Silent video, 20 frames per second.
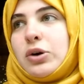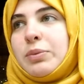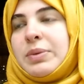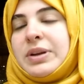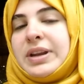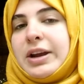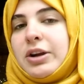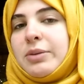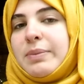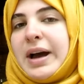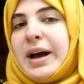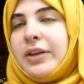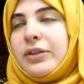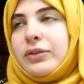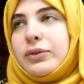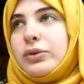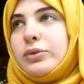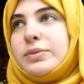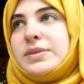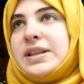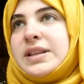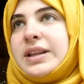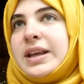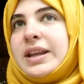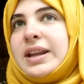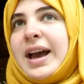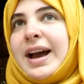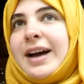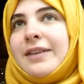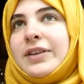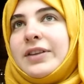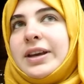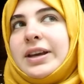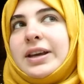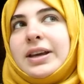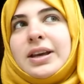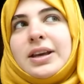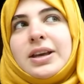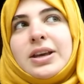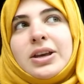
open air bathrooms and then having